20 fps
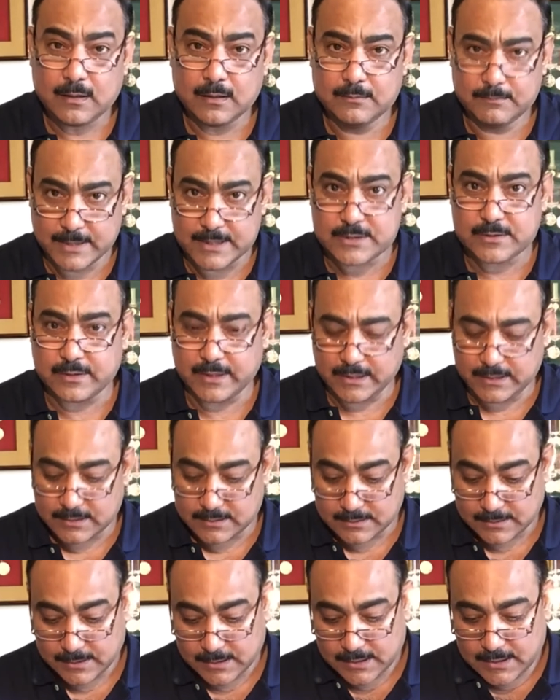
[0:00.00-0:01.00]
Must read it.
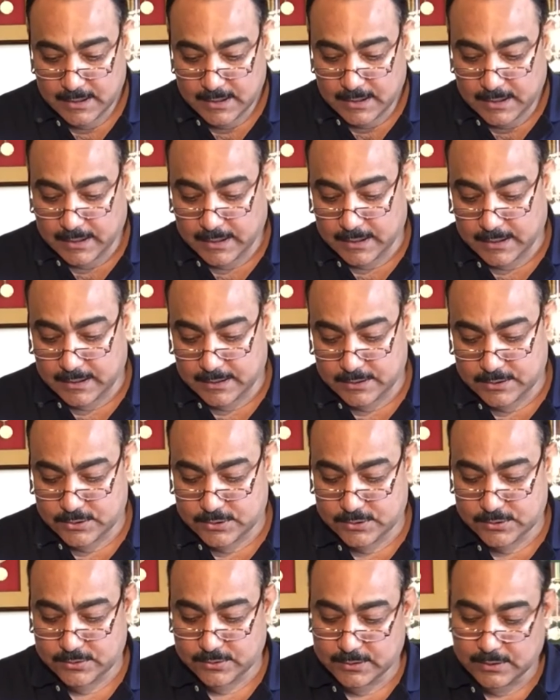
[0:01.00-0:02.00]

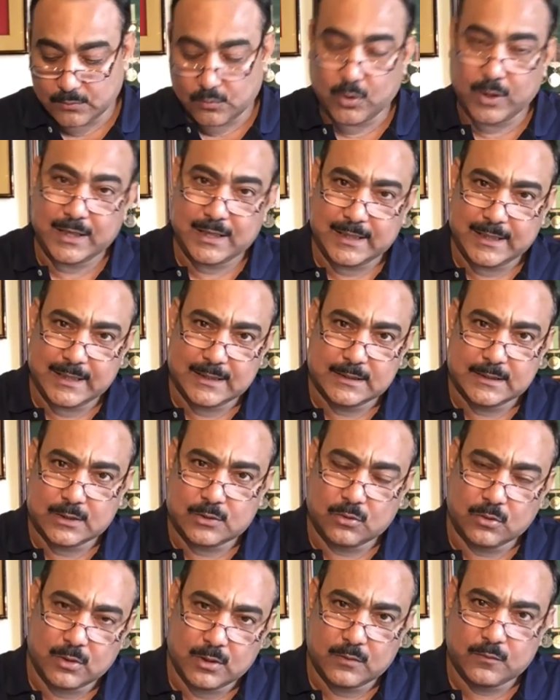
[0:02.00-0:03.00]
So the world in the
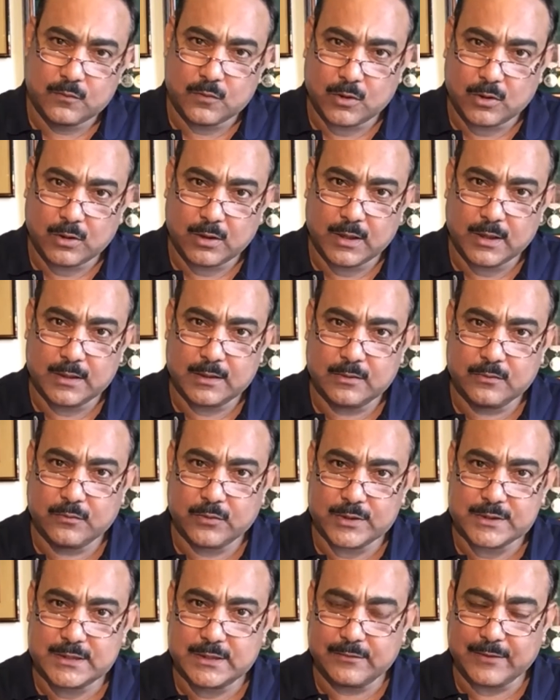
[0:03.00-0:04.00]
Cold War
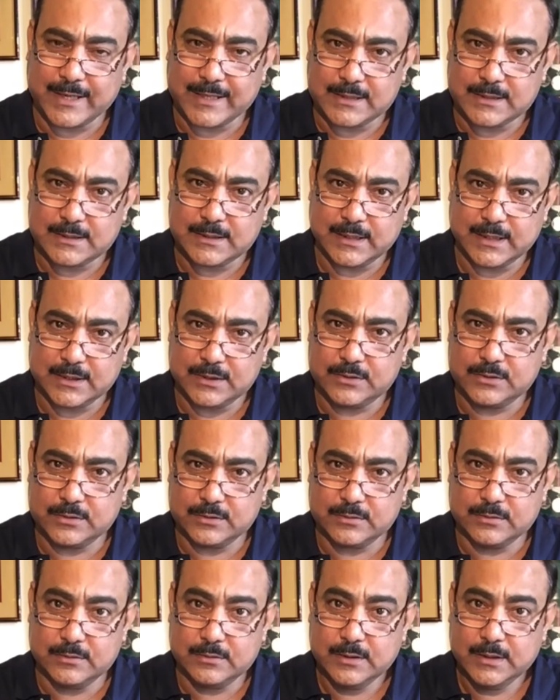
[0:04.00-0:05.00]
was divided
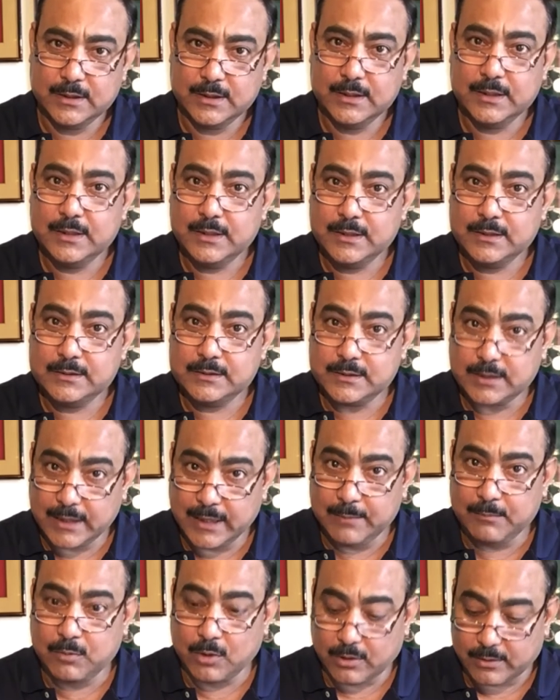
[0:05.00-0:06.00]
into
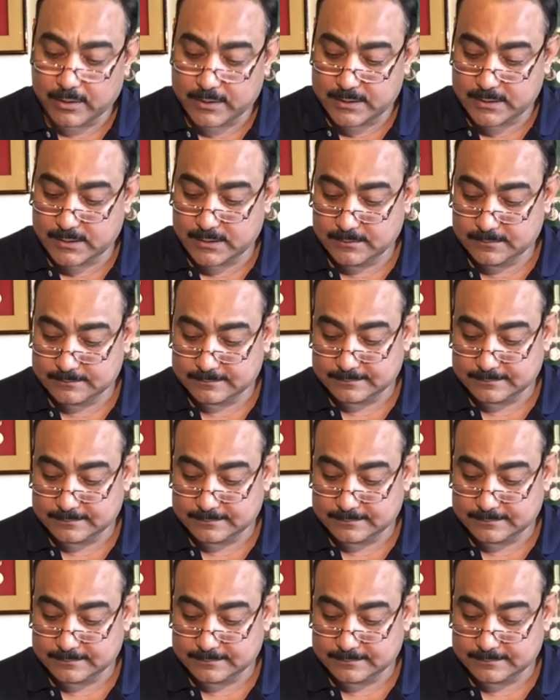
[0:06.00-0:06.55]
three blocks.